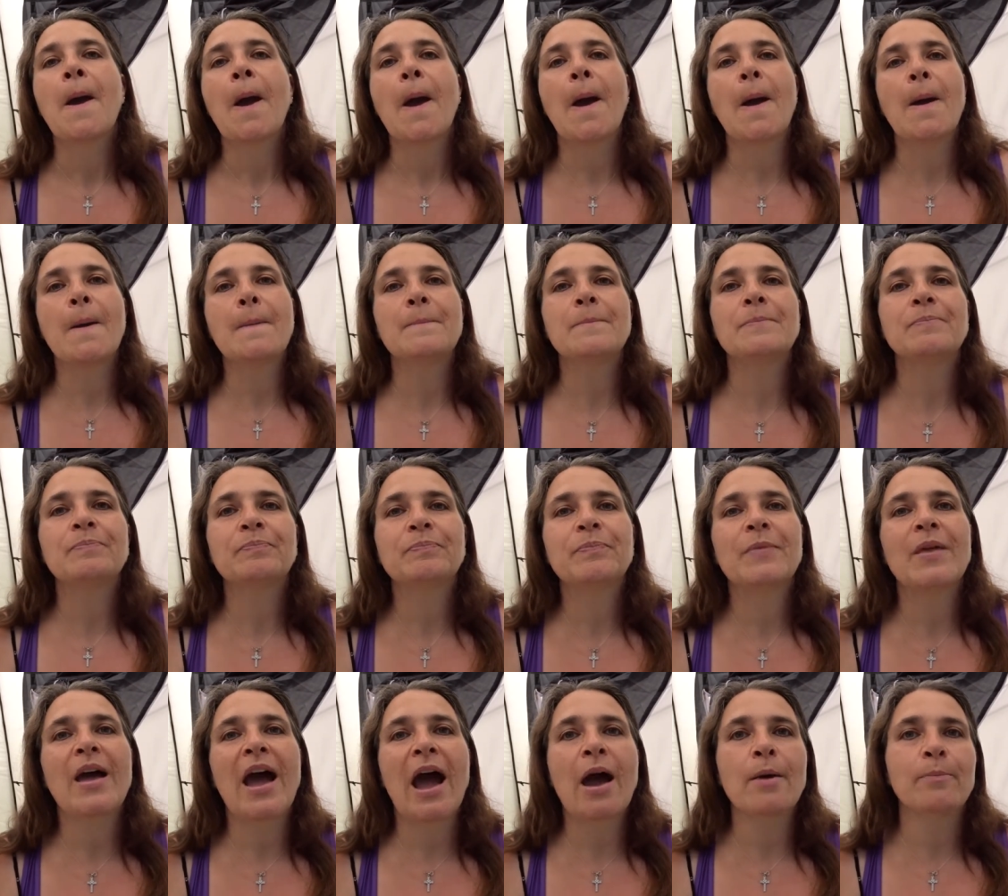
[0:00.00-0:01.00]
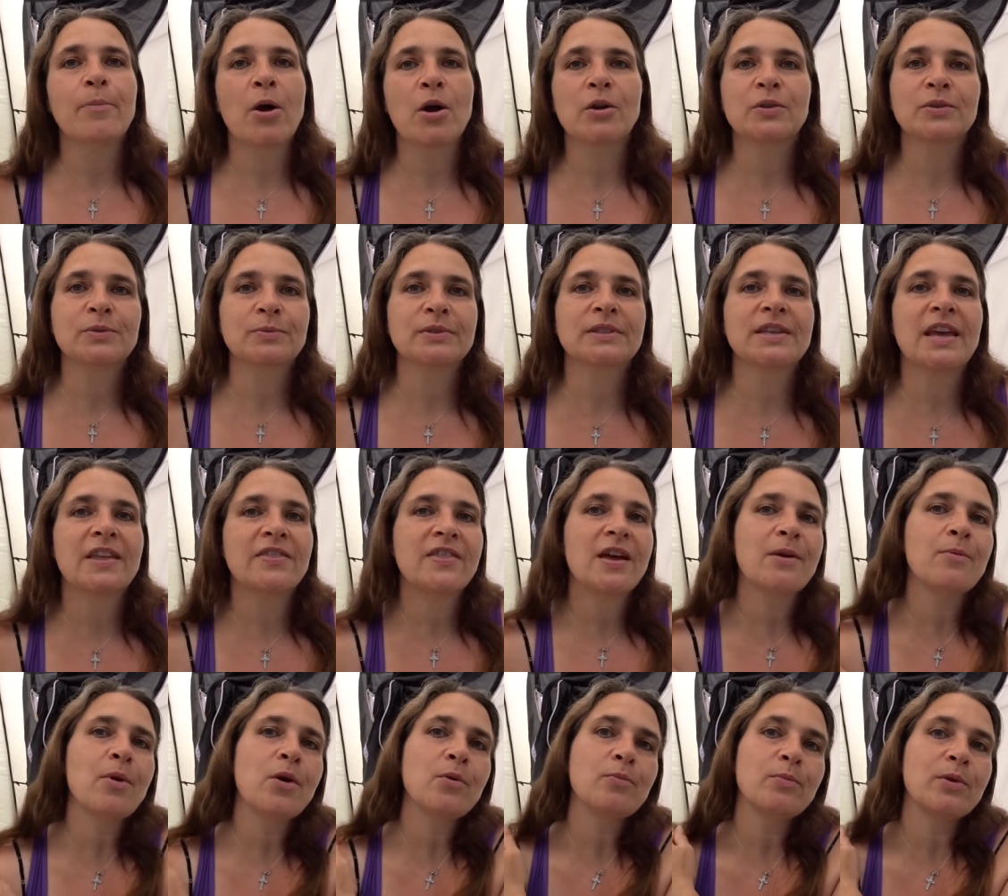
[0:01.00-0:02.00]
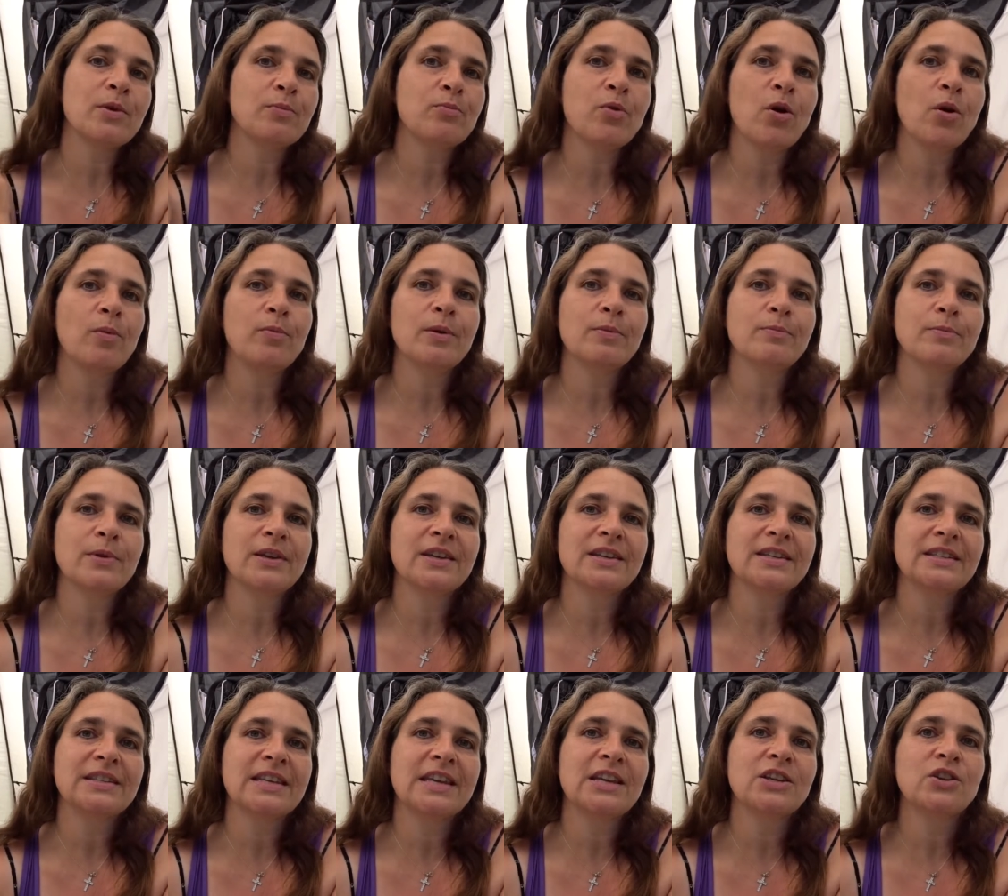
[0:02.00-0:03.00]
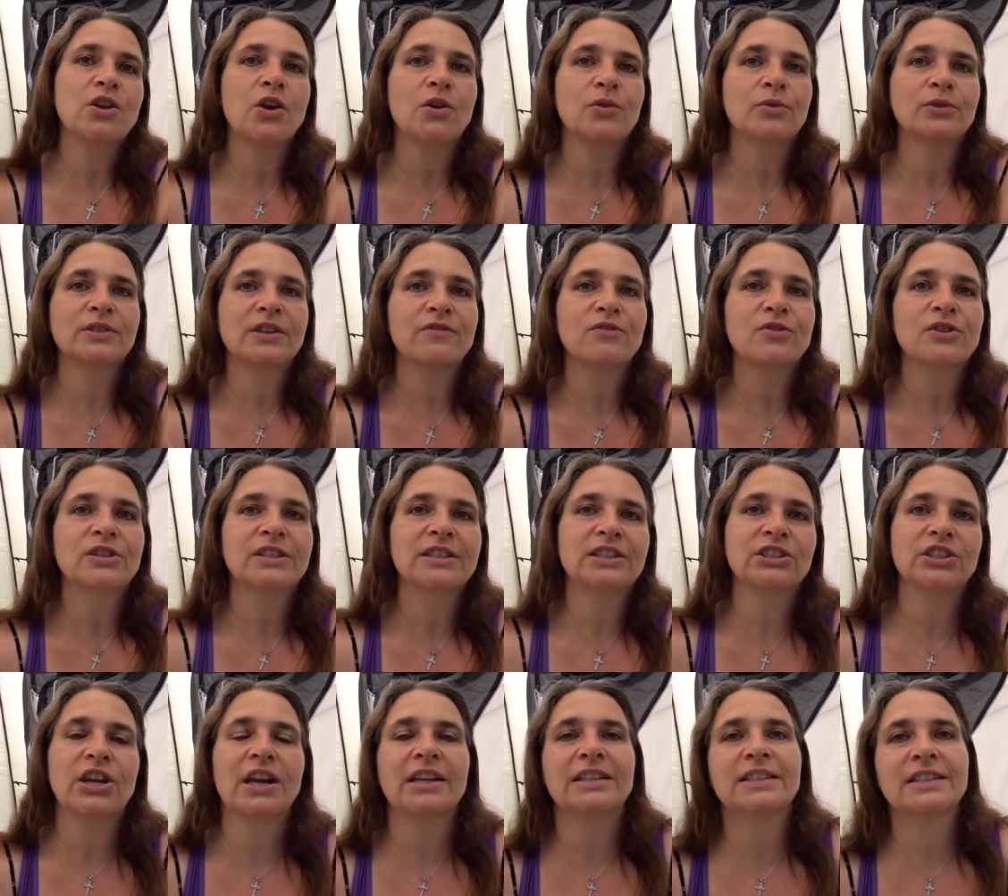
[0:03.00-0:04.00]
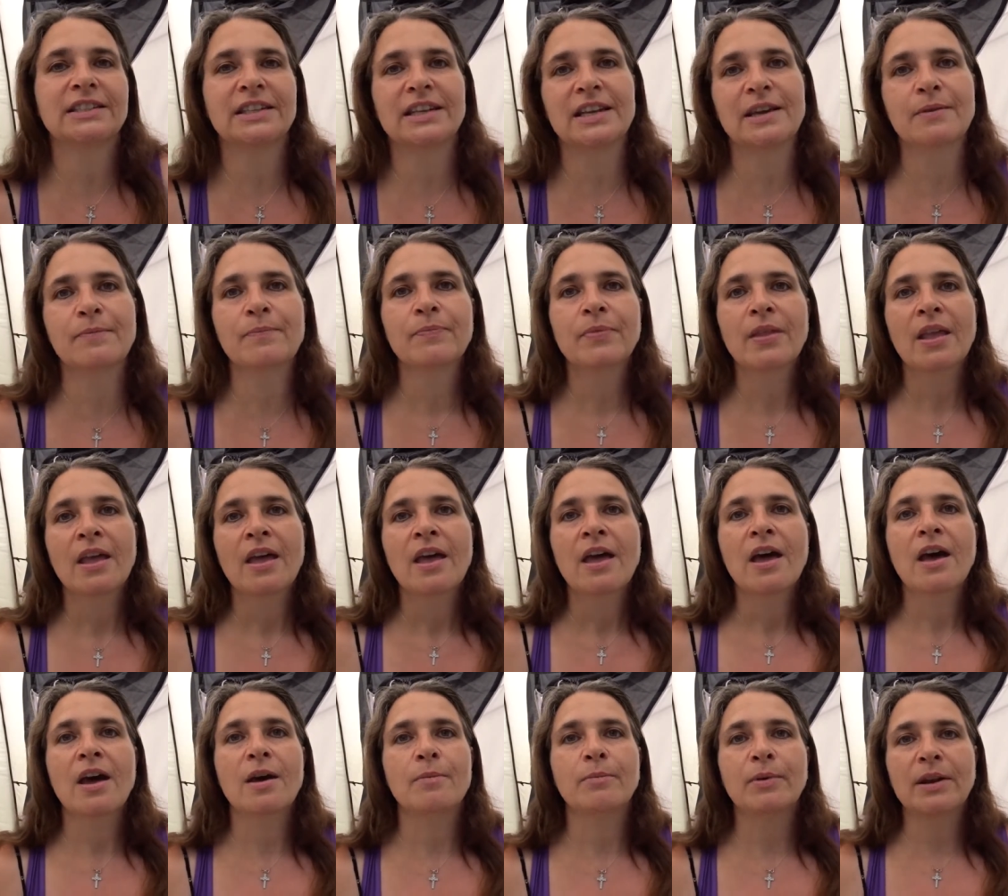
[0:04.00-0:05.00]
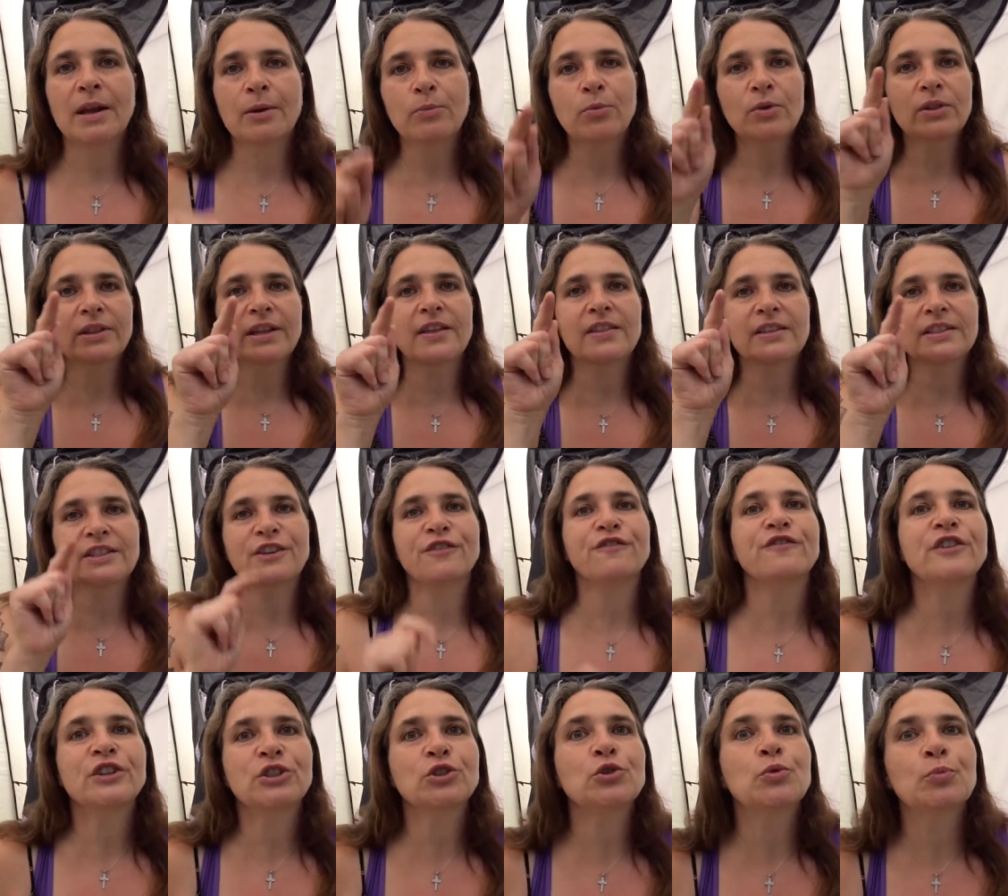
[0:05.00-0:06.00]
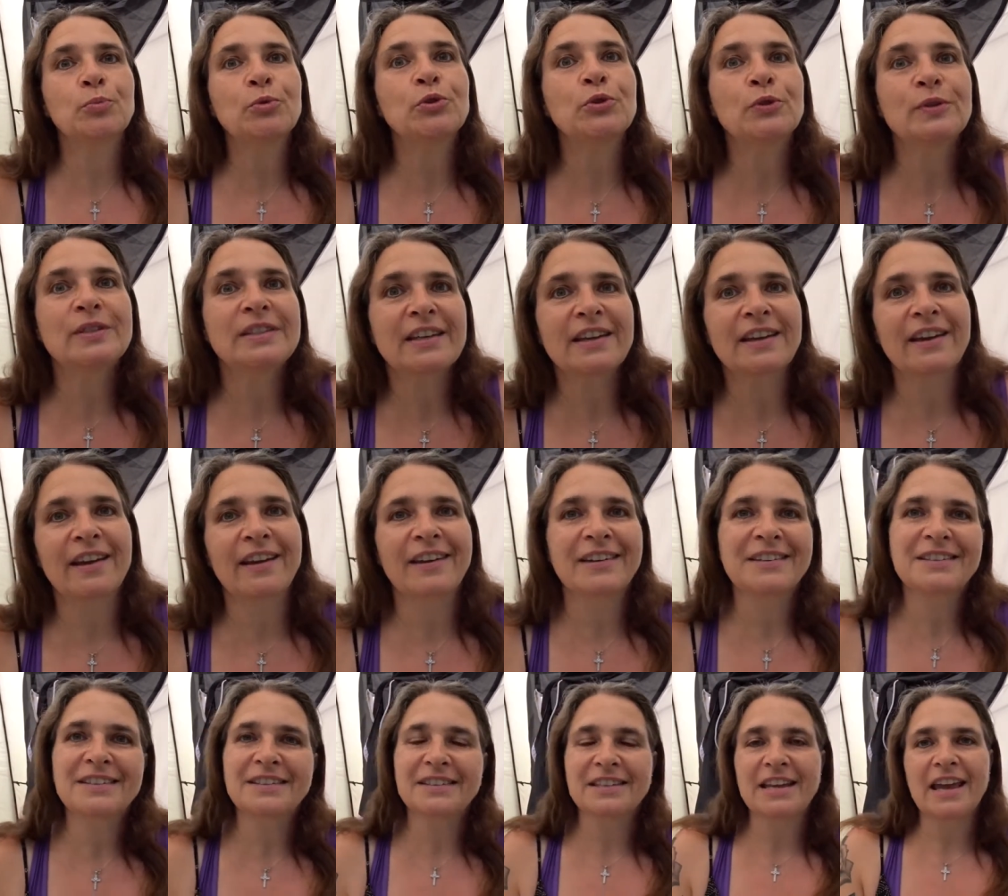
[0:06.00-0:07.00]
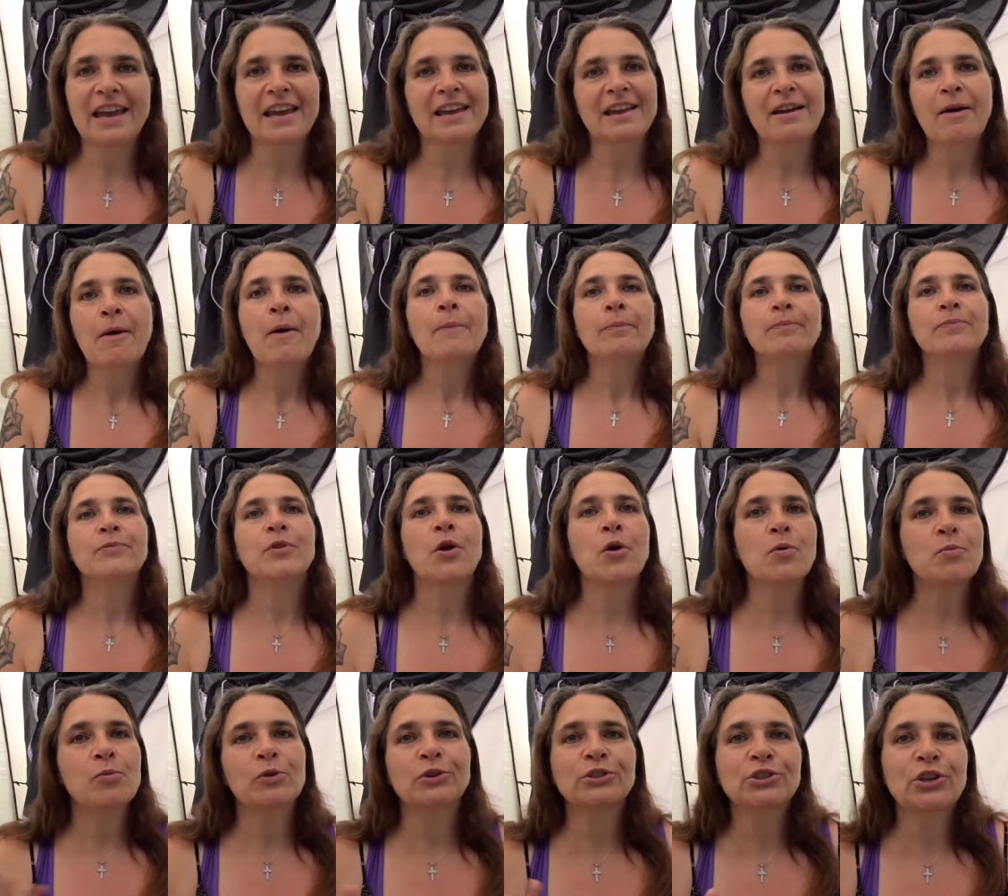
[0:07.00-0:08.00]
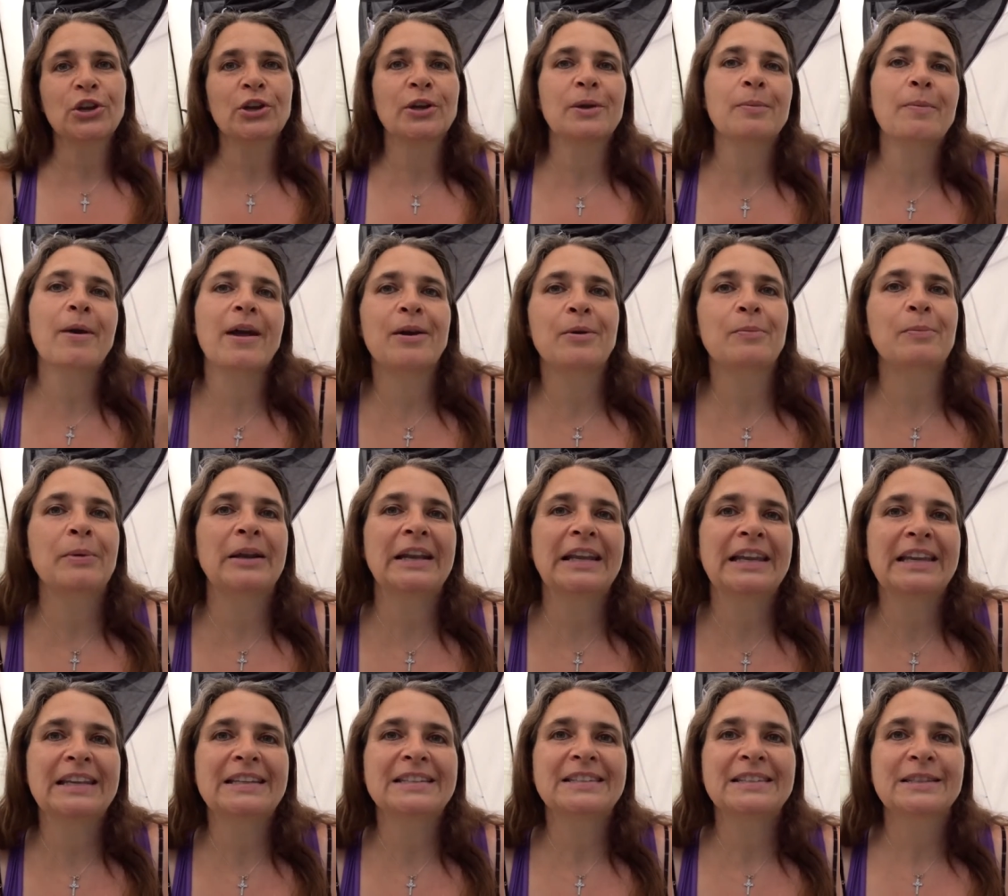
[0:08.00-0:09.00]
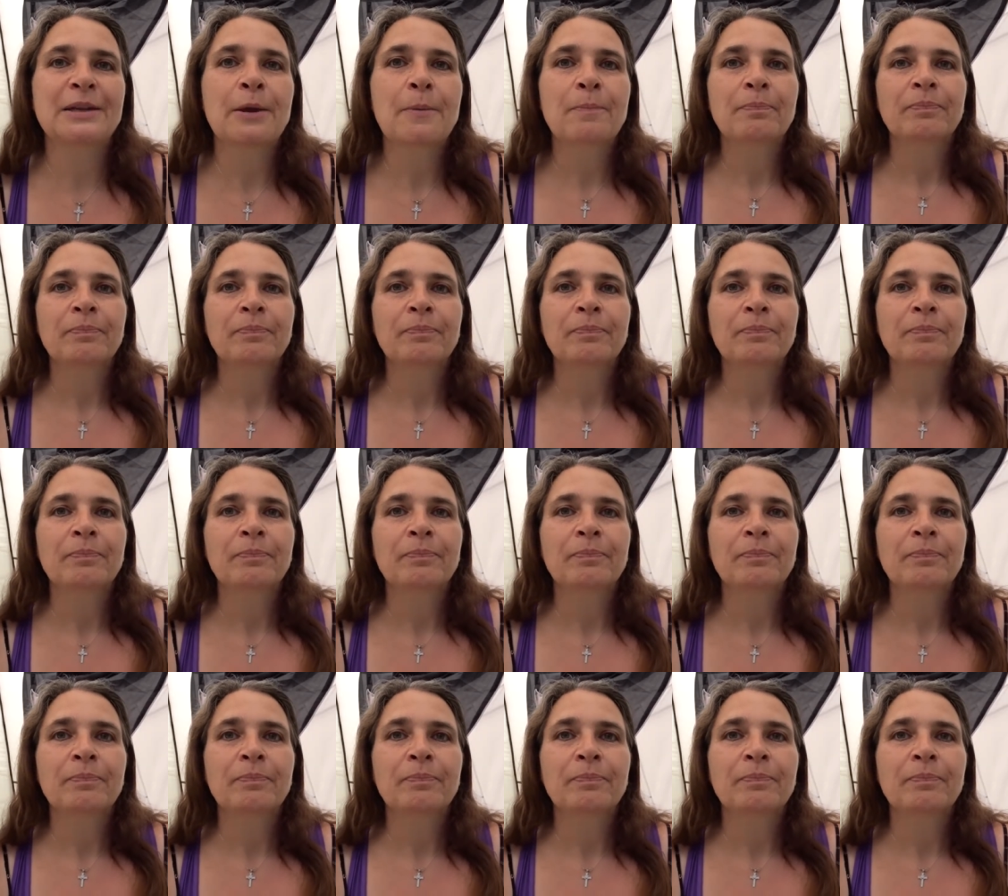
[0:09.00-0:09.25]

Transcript: Um, our postman said there won't be a problem because he knows I've already chatted to him. Um, but I will get this official blue sticker to say no more junk mail, please.